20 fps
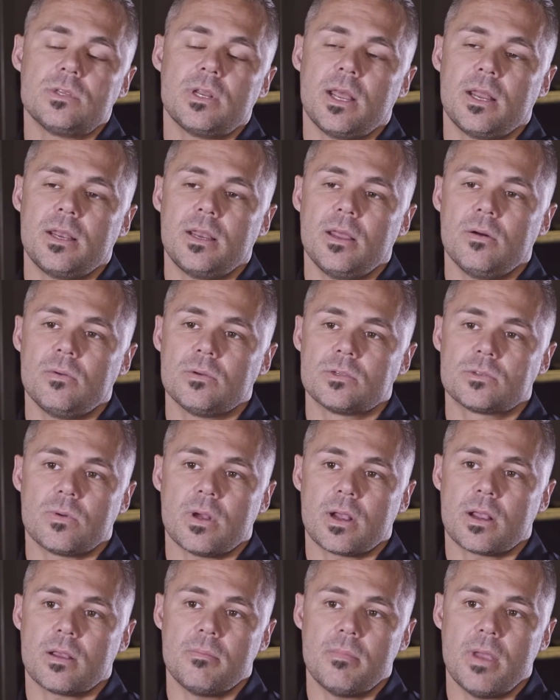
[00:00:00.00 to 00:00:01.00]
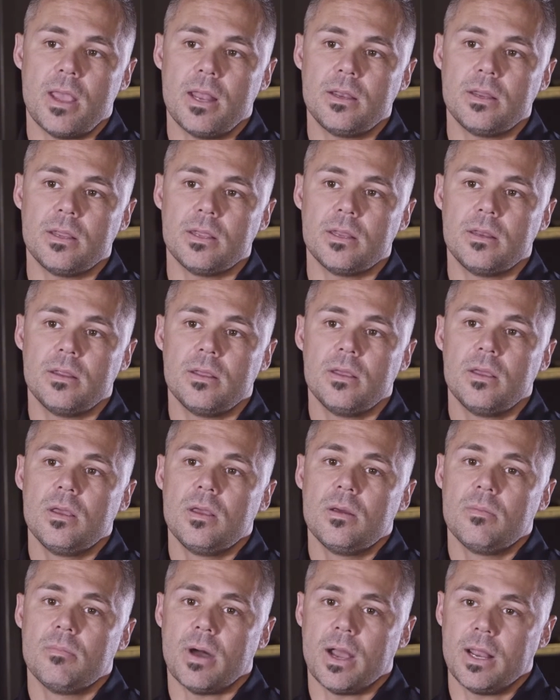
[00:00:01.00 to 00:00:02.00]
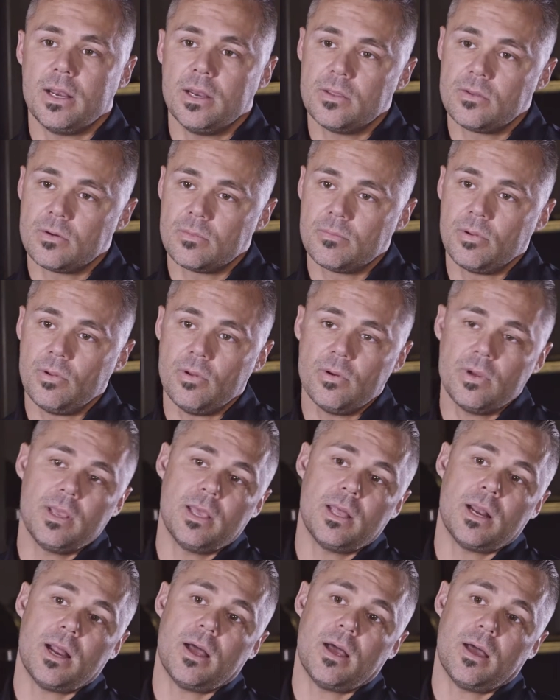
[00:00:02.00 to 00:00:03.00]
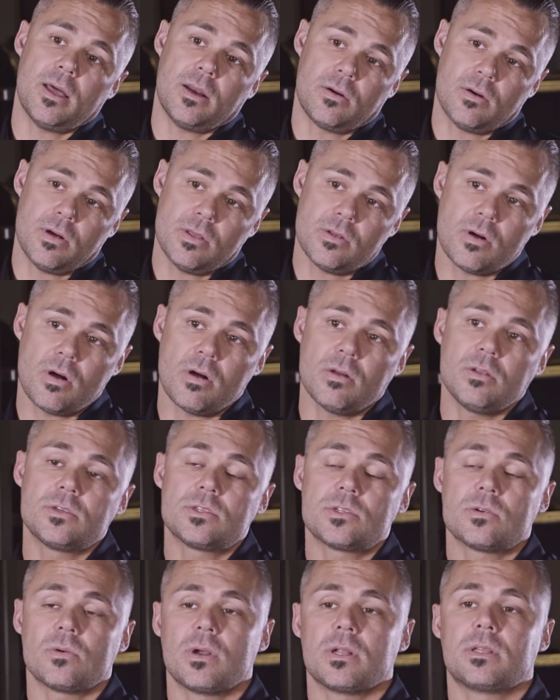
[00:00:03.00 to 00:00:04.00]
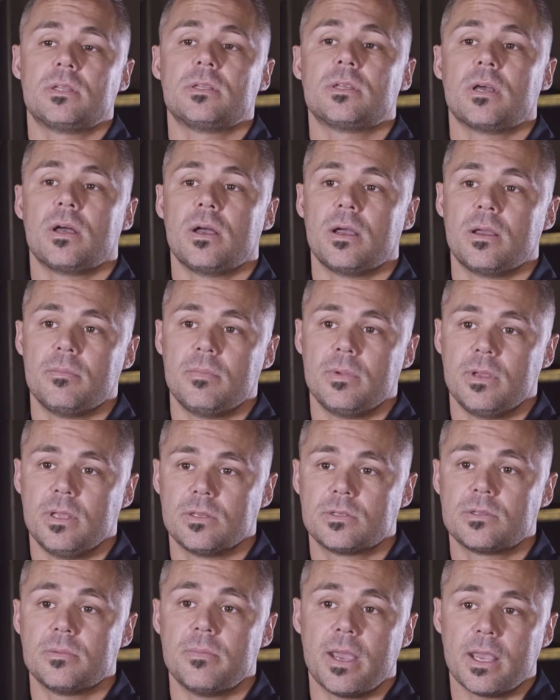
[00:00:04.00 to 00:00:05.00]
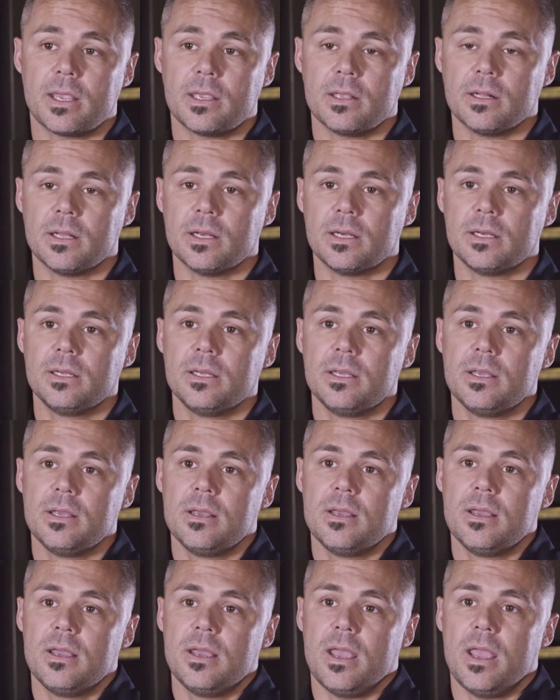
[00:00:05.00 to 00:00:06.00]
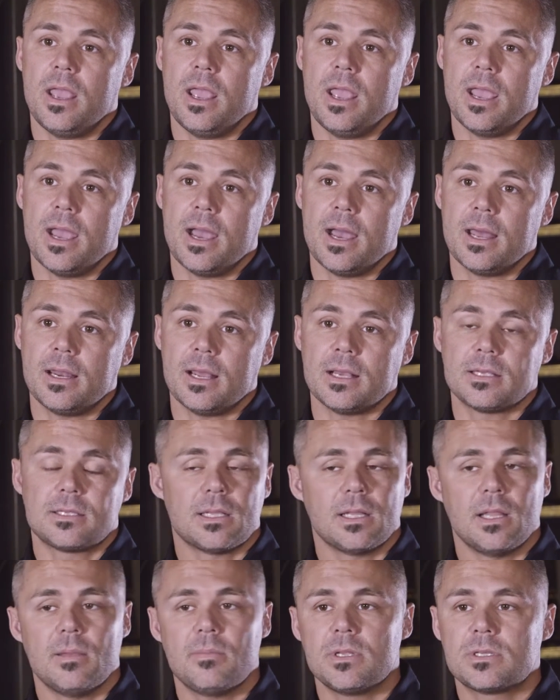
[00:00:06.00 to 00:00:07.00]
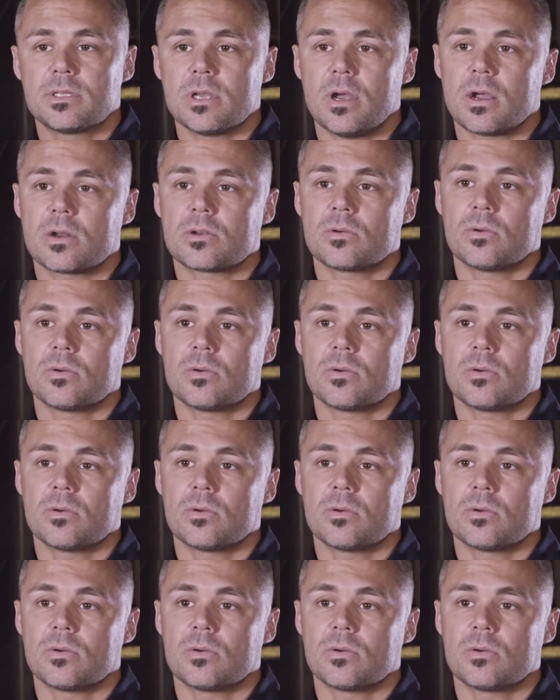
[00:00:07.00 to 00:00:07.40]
Handel was recommended by another employee at our other Harley store at the time in Temecula. And I said, let me talk to